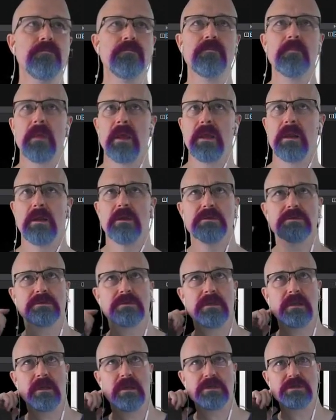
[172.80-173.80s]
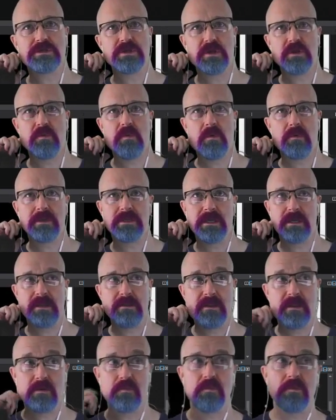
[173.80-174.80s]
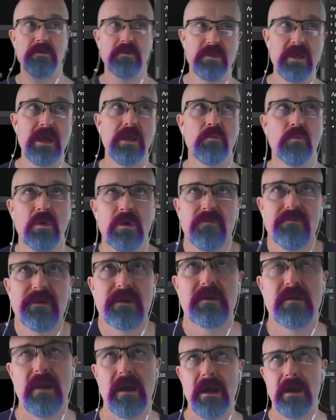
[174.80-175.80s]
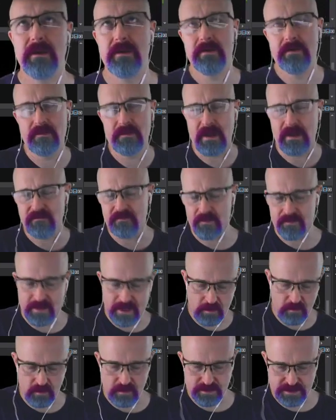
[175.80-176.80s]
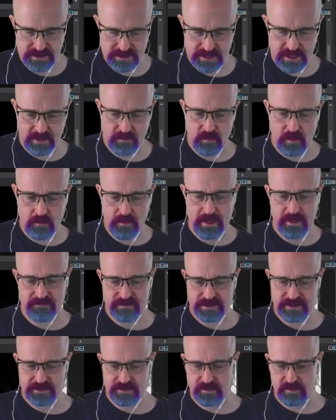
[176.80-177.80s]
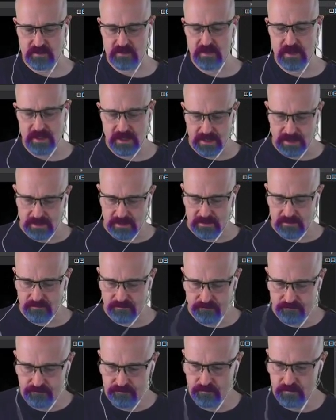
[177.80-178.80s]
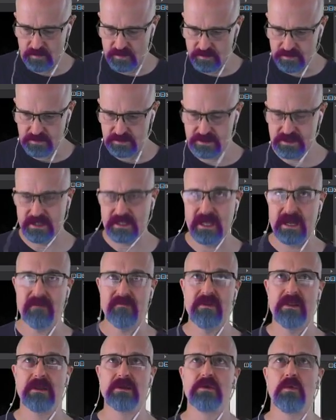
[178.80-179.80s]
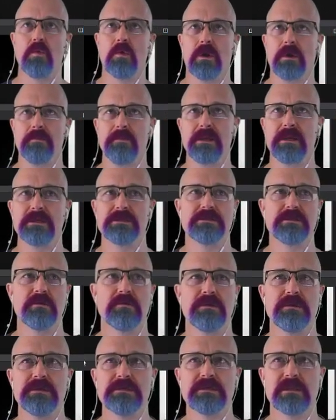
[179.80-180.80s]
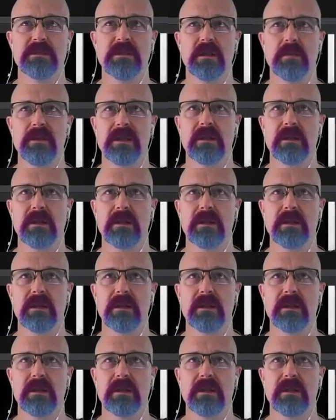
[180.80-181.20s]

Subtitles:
And I'll show you what we did, and then we'll figure out, and from there we'll decide what we have to do to get everything to work, because there is a little bit of